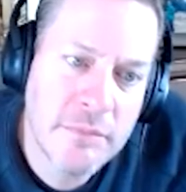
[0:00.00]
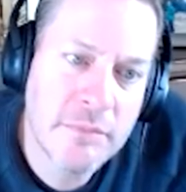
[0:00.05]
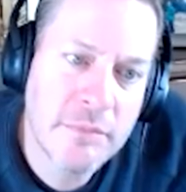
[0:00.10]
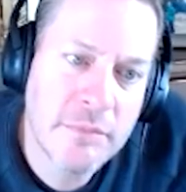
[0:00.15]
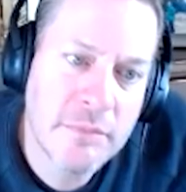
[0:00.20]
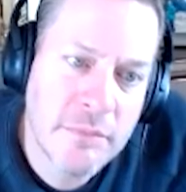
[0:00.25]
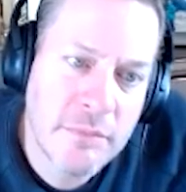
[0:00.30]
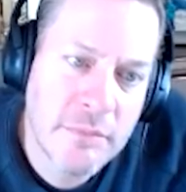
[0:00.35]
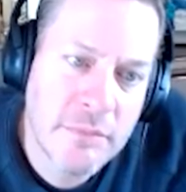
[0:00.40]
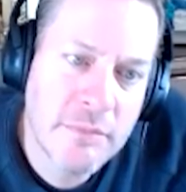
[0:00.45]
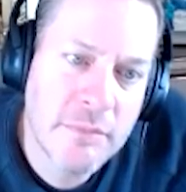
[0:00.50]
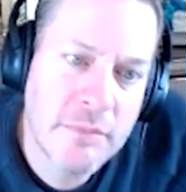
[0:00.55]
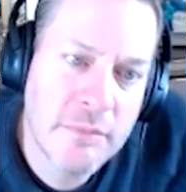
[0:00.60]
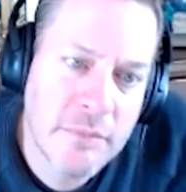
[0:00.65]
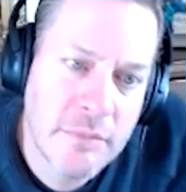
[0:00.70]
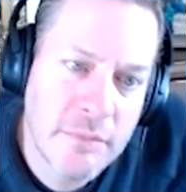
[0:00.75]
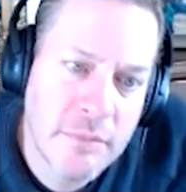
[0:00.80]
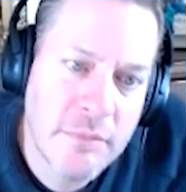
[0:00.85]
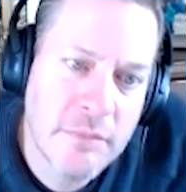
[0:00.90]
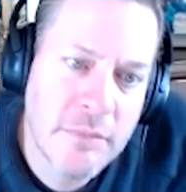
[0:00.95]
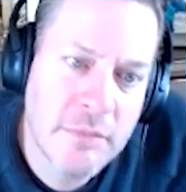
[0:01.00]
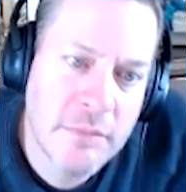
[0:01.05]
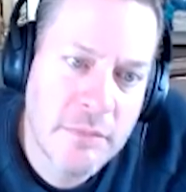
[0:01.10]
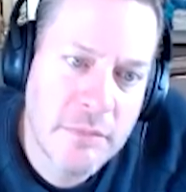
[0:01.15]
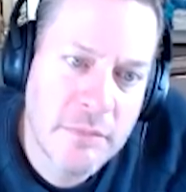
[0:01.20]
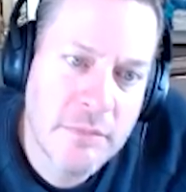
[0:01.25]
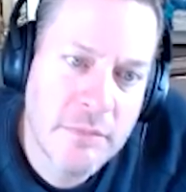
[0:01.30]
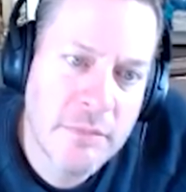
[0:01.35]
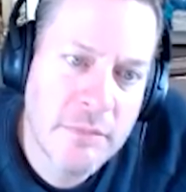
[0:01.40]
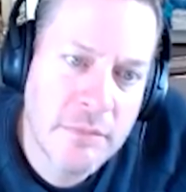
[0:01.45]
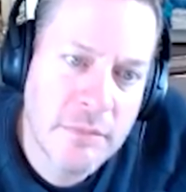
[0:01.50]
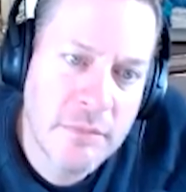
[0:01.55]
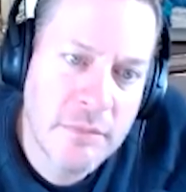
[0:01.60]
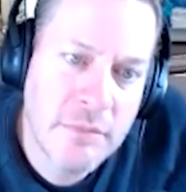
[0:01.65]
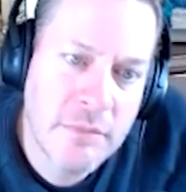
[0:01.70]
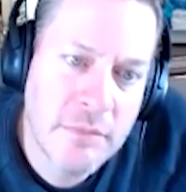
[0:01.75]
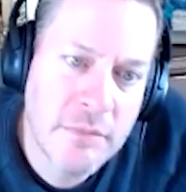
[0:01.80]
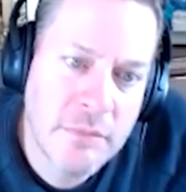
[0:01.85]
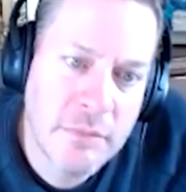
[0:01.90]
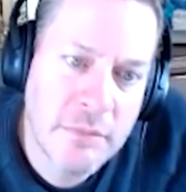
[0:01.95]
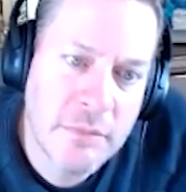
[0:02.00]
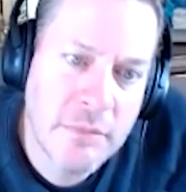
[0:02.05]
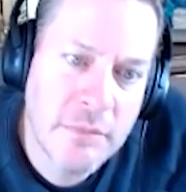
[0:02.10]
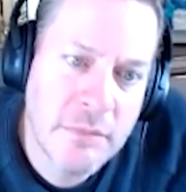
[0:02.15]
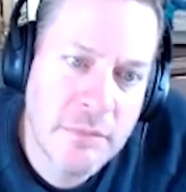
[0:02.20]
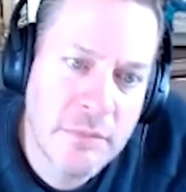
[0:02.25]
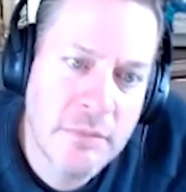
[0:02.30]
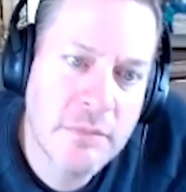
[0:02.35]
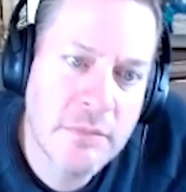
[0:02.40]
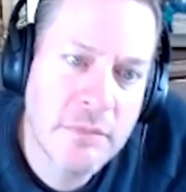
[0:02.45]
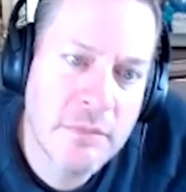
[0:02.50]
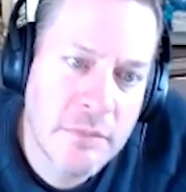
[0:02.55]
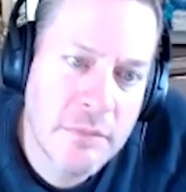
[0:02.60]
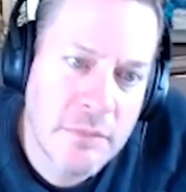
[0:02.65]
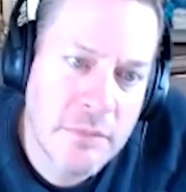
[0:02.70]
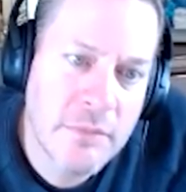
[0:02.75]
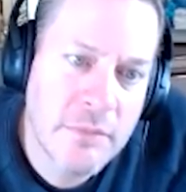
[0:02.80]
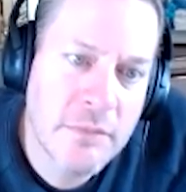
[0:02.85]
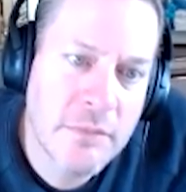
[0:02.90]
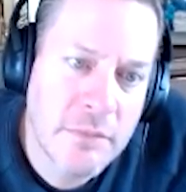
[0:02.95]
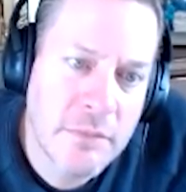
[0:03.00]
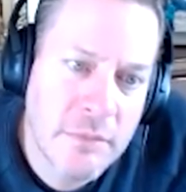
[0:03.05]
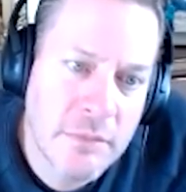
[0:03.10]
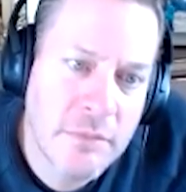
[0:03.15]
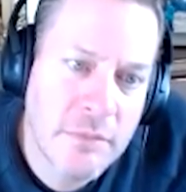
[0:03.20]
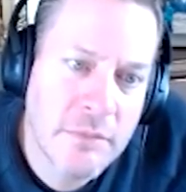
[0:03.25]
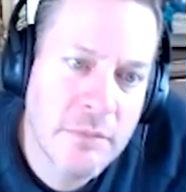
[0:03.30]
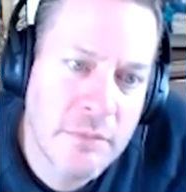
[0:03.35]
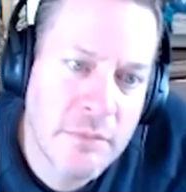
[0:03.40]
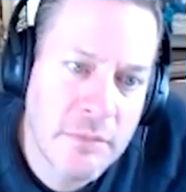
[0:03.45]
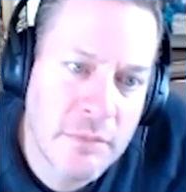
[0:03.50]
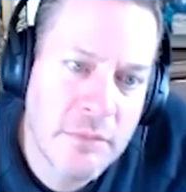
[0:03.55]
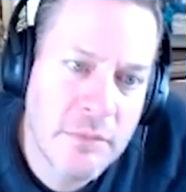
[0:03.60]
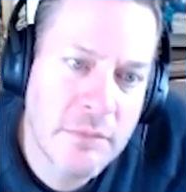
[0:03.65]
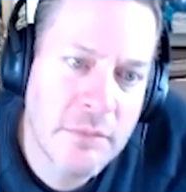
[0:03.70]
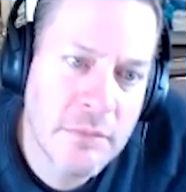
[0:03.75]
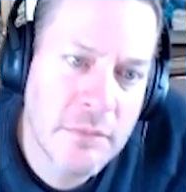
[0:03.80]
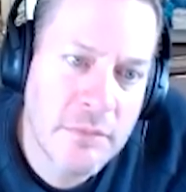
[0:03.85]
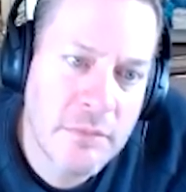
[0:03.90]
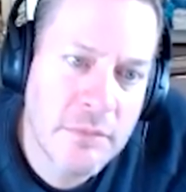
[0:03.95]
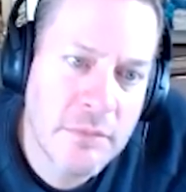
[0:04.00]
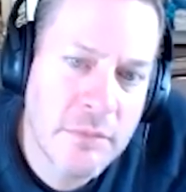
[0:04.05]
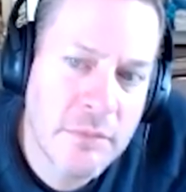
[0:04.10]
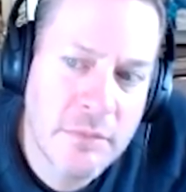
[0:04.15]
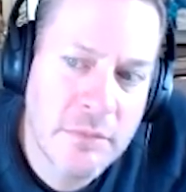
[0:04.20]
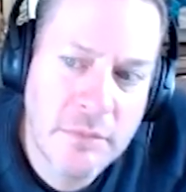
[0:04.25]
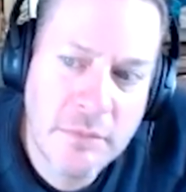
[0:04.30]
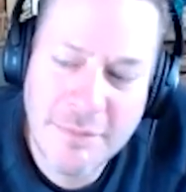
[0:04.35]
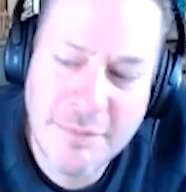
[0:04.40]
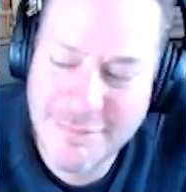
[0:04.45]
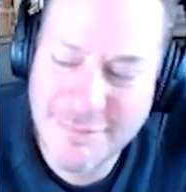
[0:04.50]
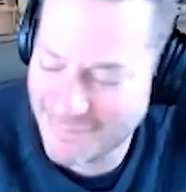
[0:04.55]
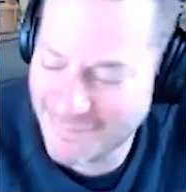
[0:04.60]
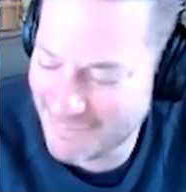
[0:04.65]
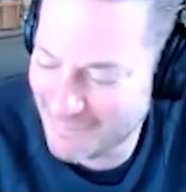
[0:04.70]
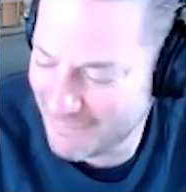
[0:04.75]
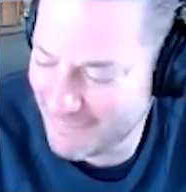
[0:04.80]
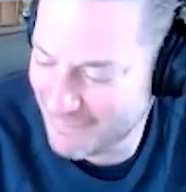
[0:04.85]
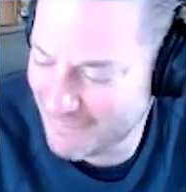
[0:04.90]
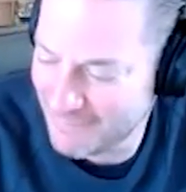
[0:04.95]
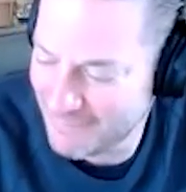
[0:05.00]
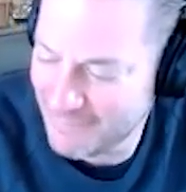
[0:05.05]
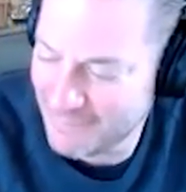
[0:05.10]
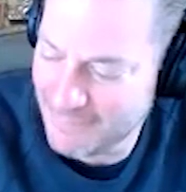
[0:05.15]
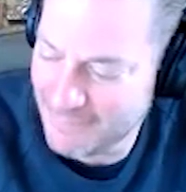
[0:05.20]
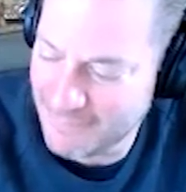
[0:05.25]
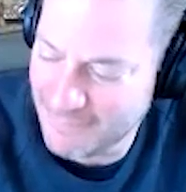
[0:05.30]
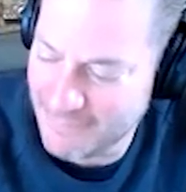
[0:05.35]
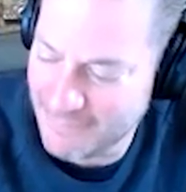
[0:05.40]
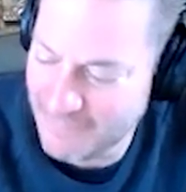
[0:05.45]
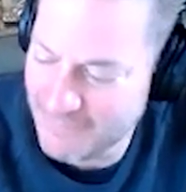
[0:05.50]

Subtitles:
(silent)